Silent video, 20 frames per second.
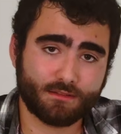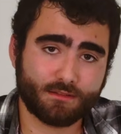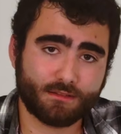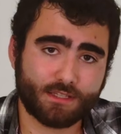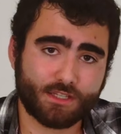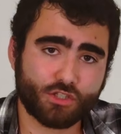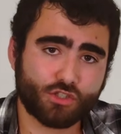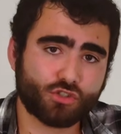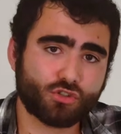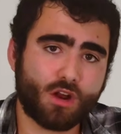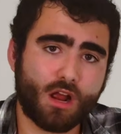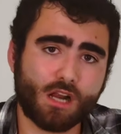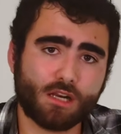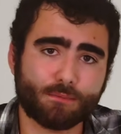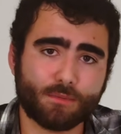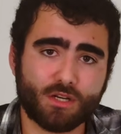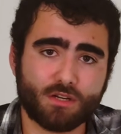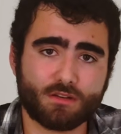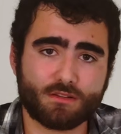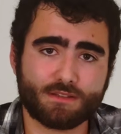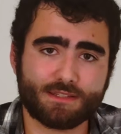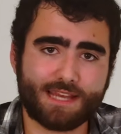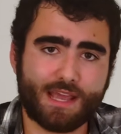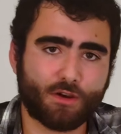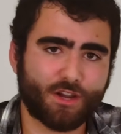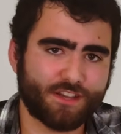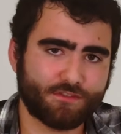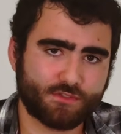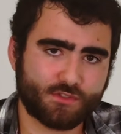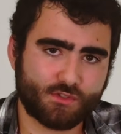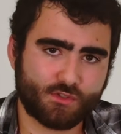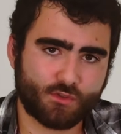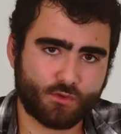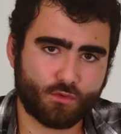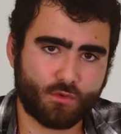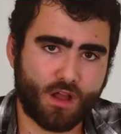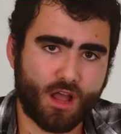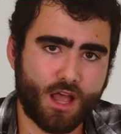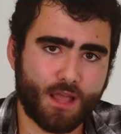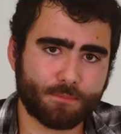The astronomers now have
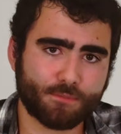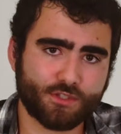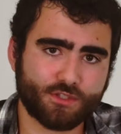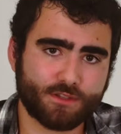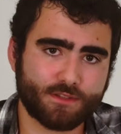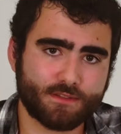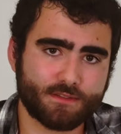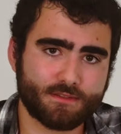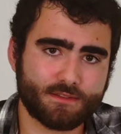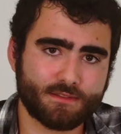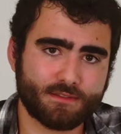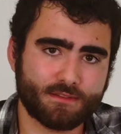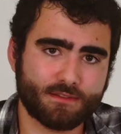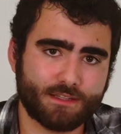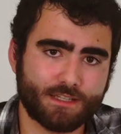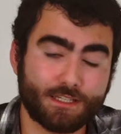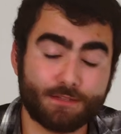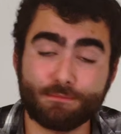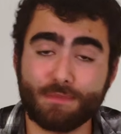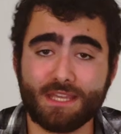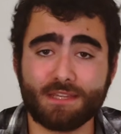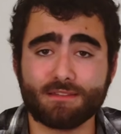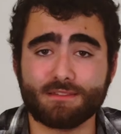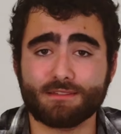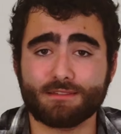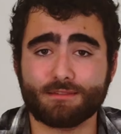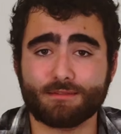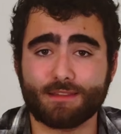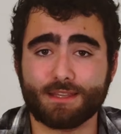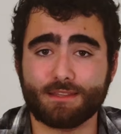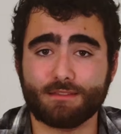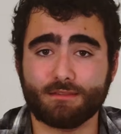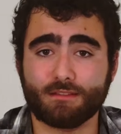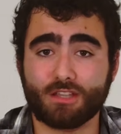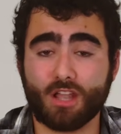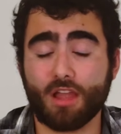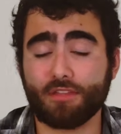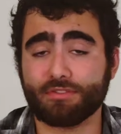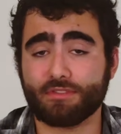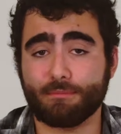2 options: admit they
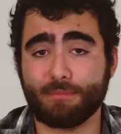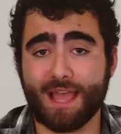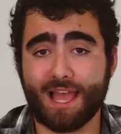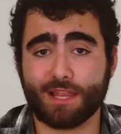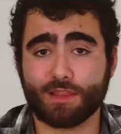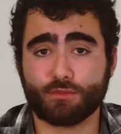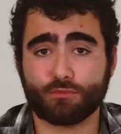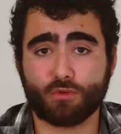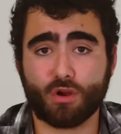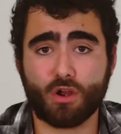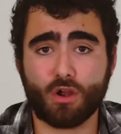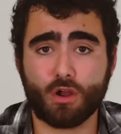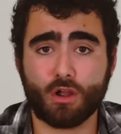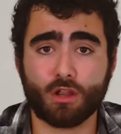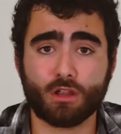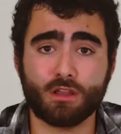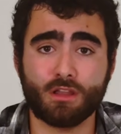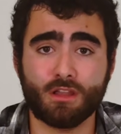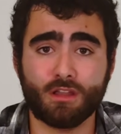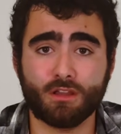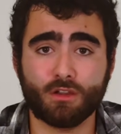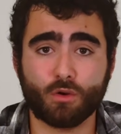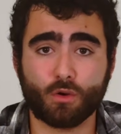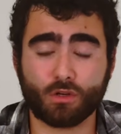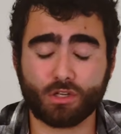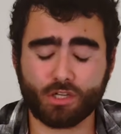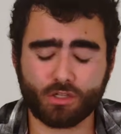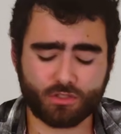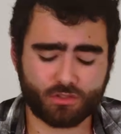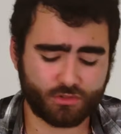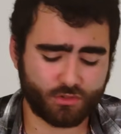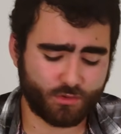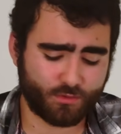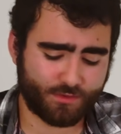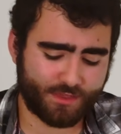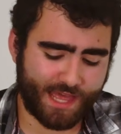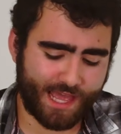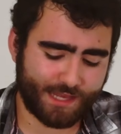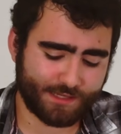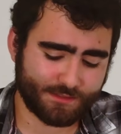got the math wrong, or conclude
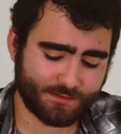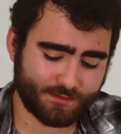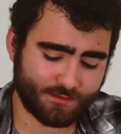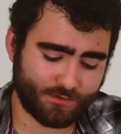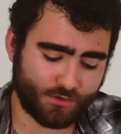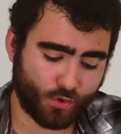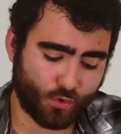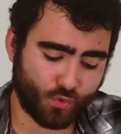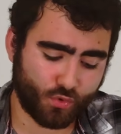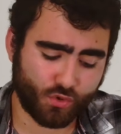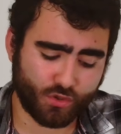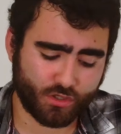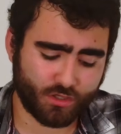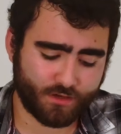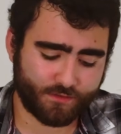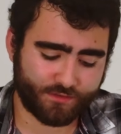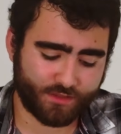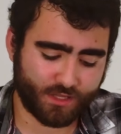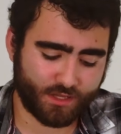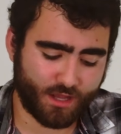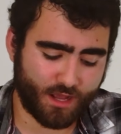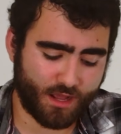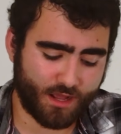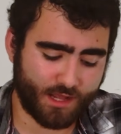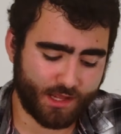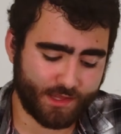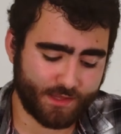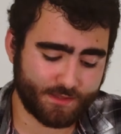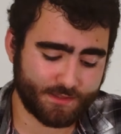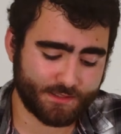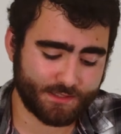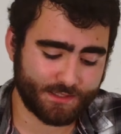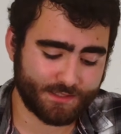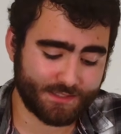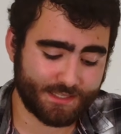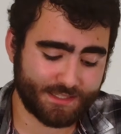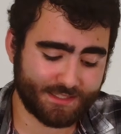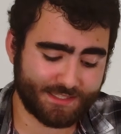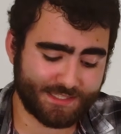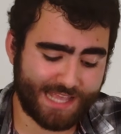that the order of the gods
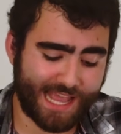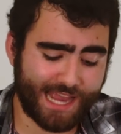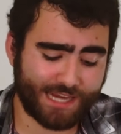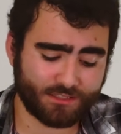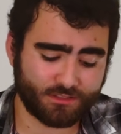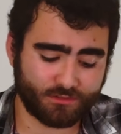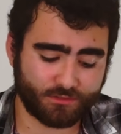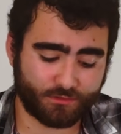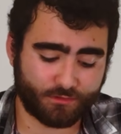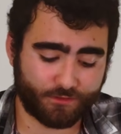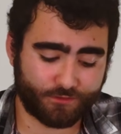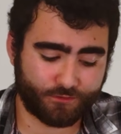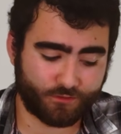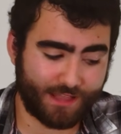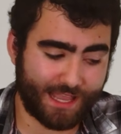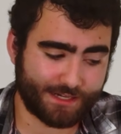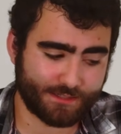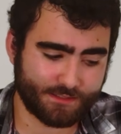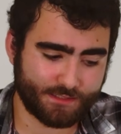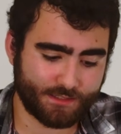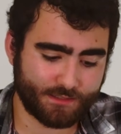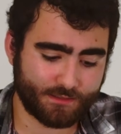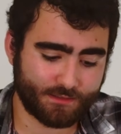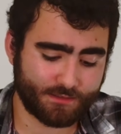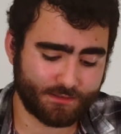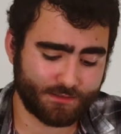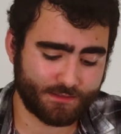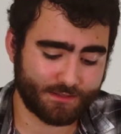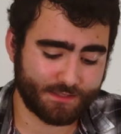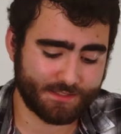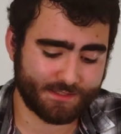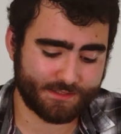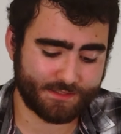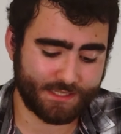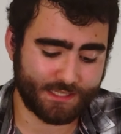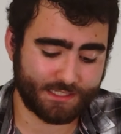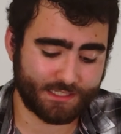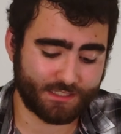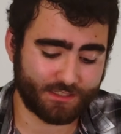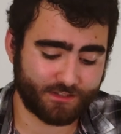is exactly reflected in the
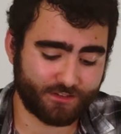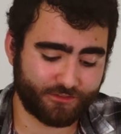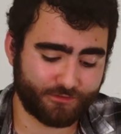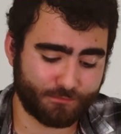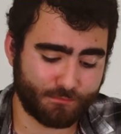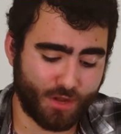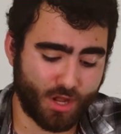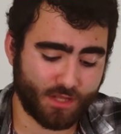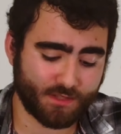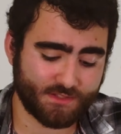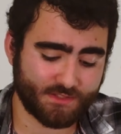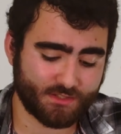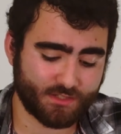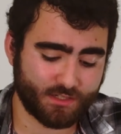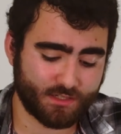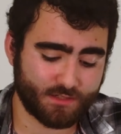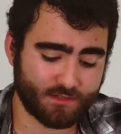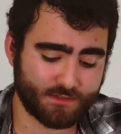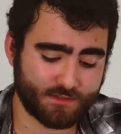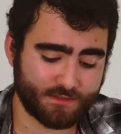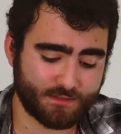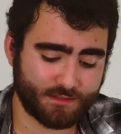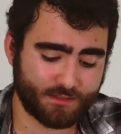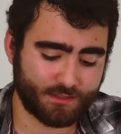city of monsters.